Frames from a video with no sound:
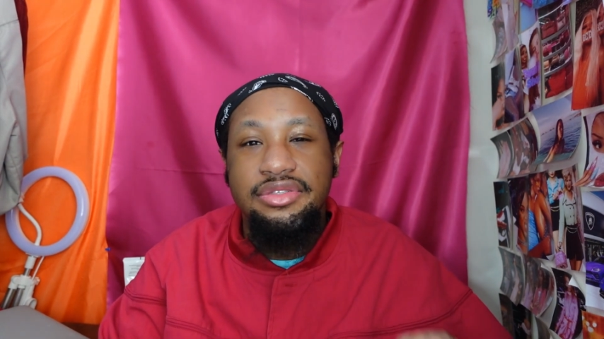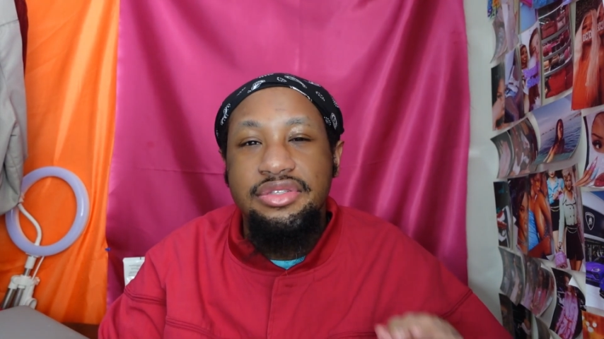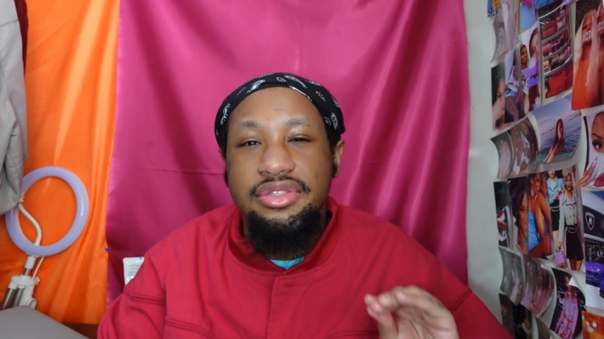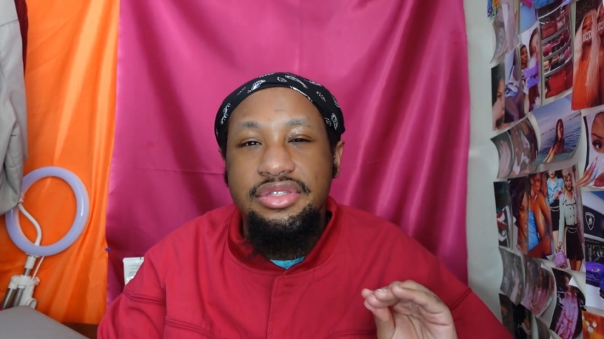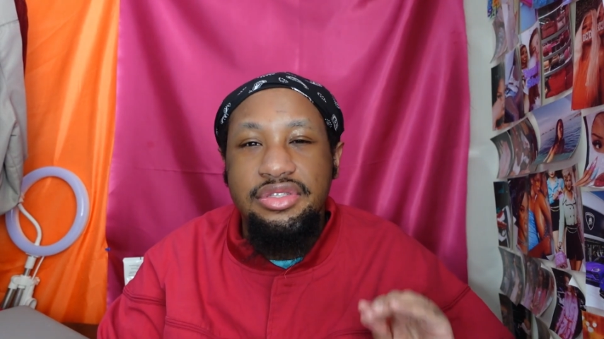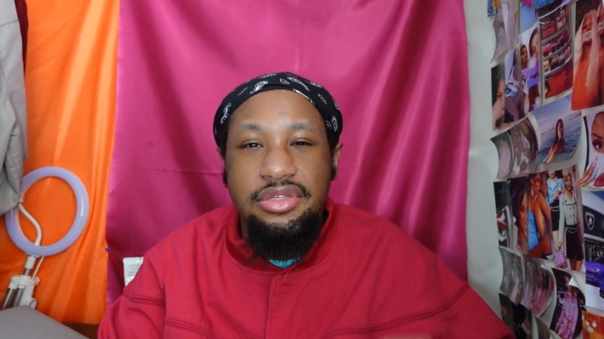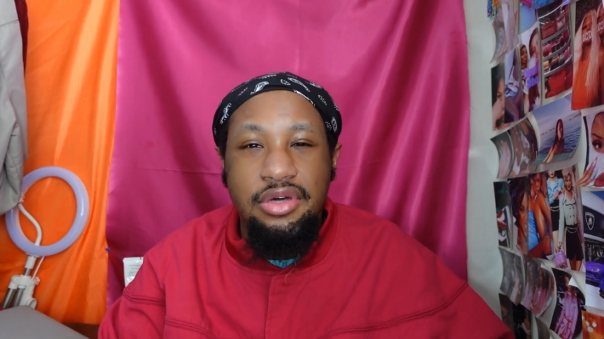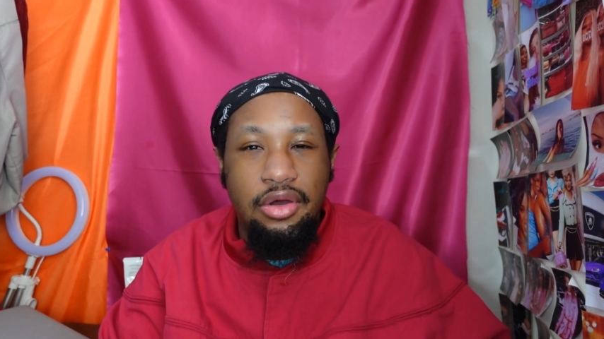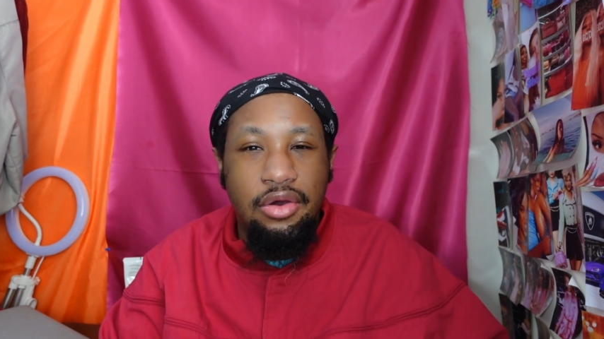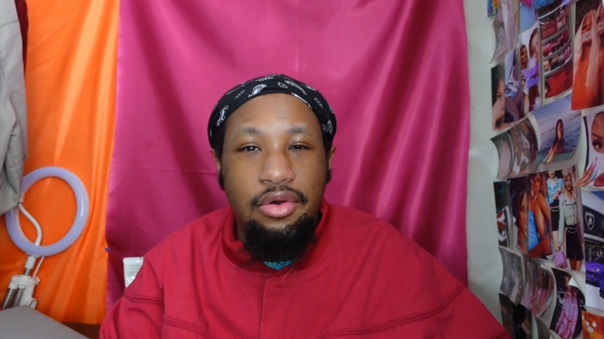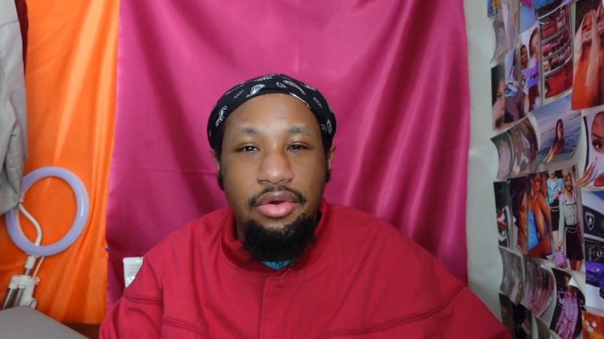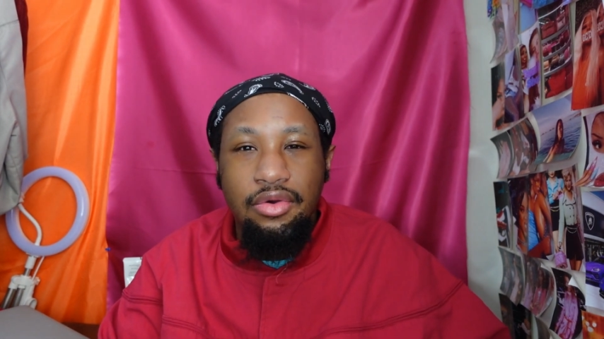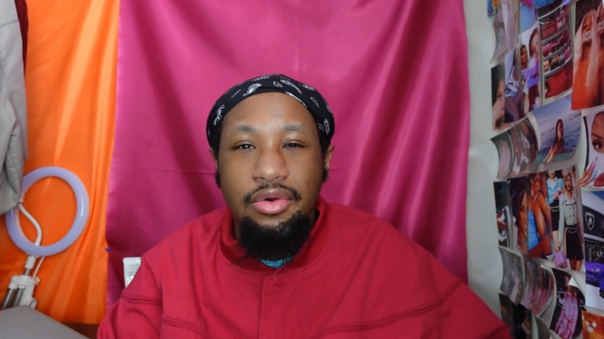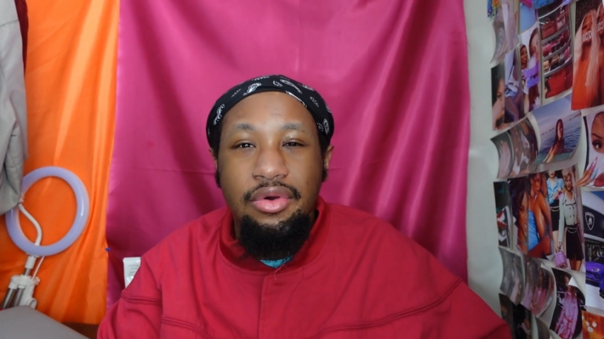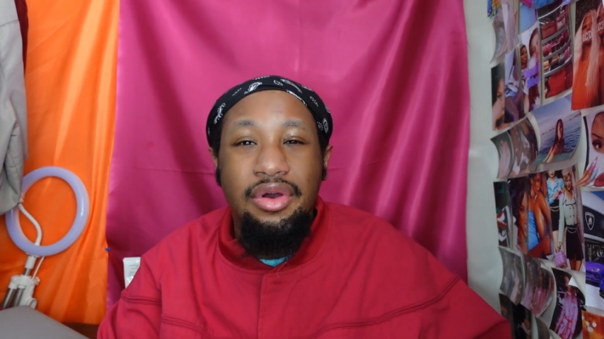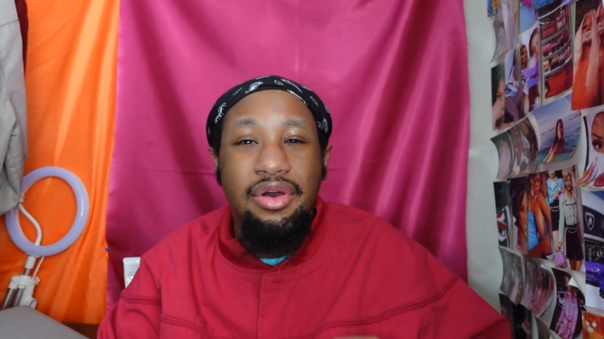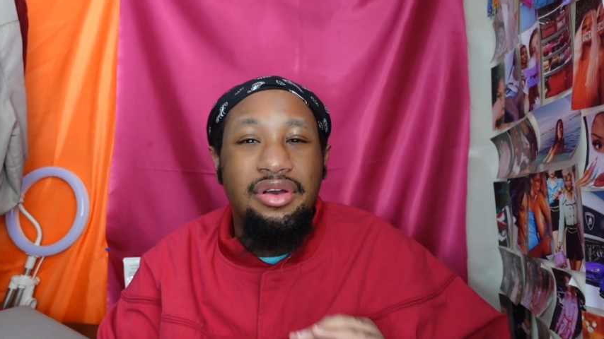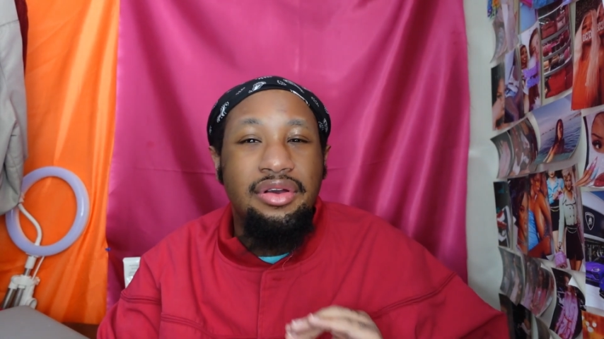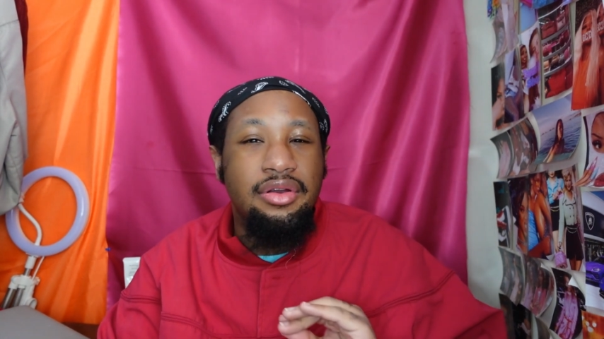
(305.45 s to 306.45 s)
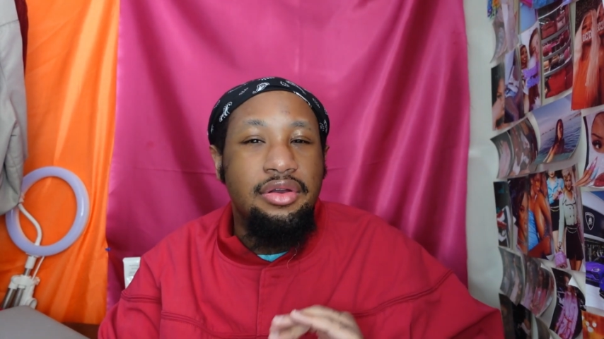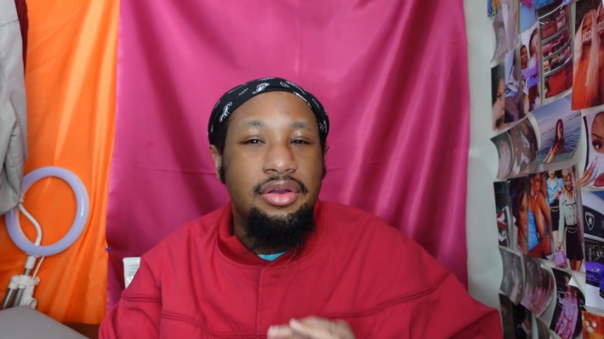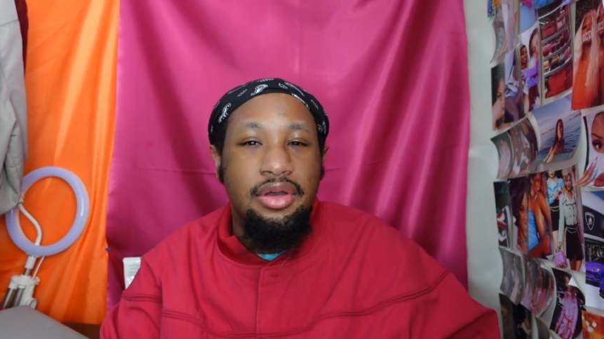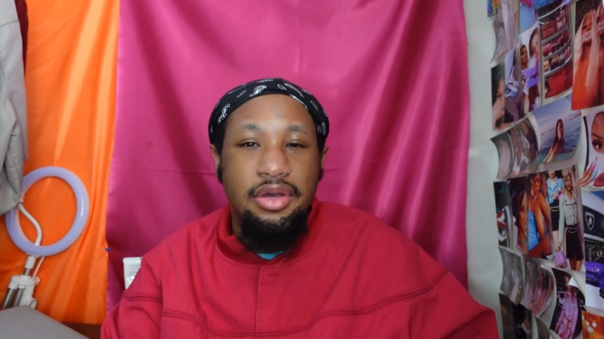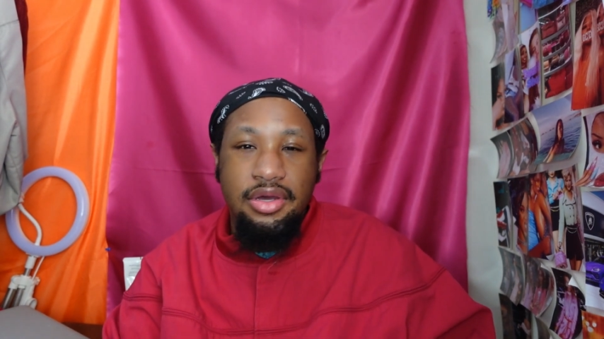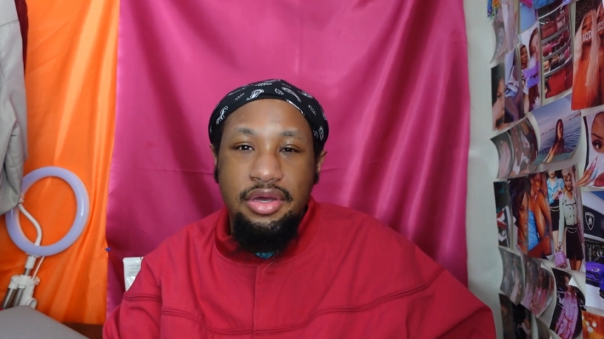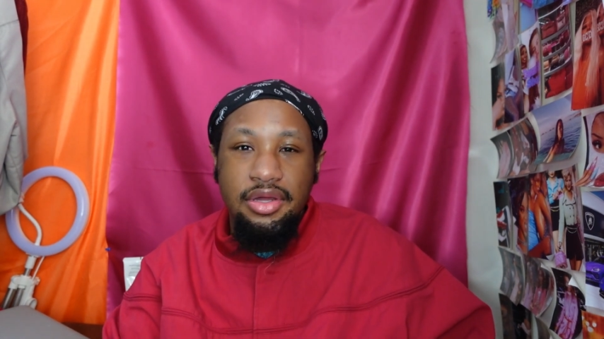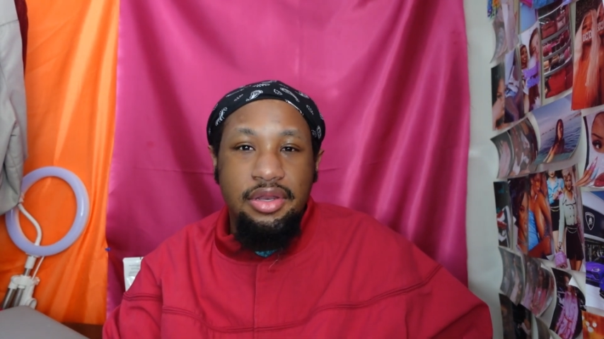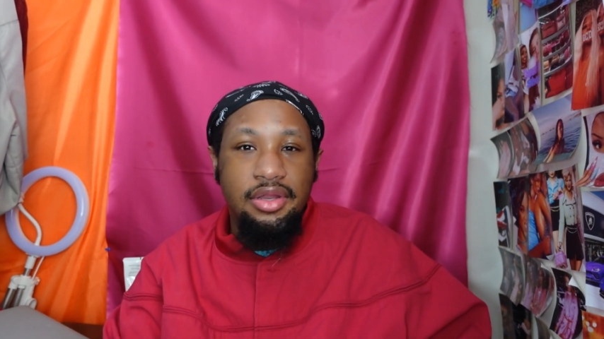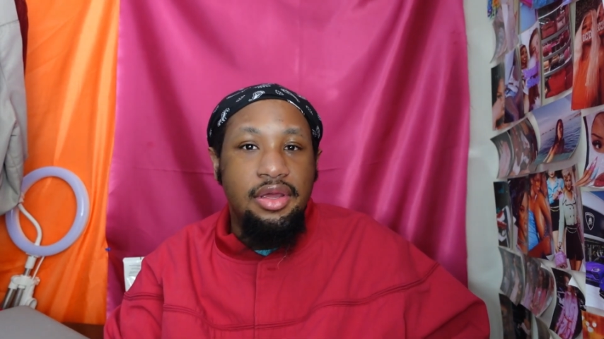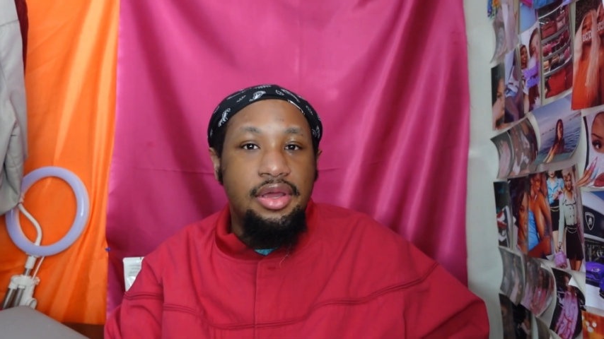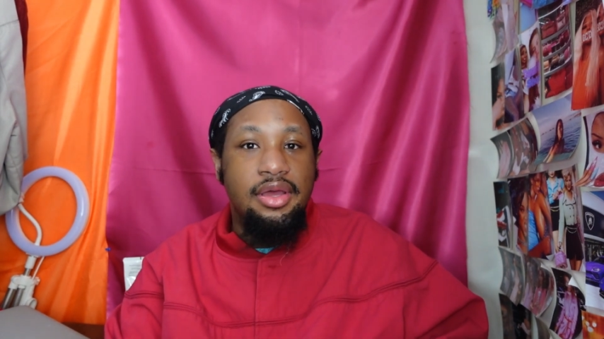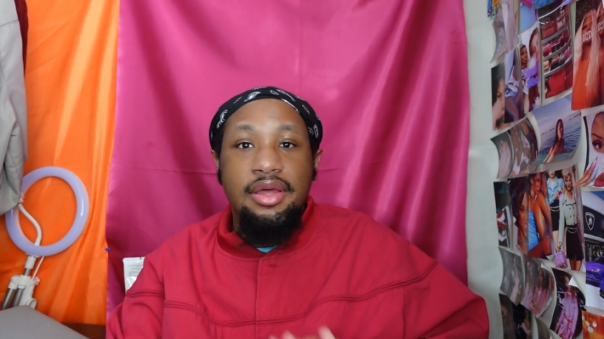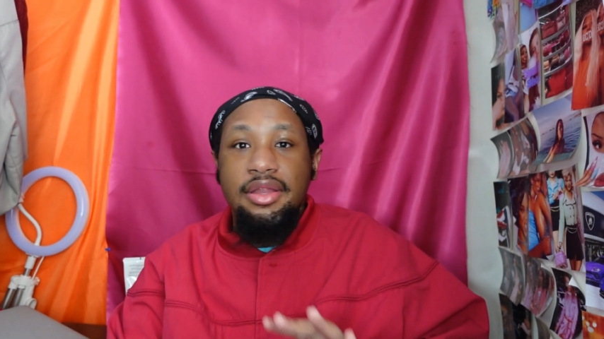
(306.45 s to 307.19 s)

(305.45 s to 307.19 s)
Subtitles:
so good.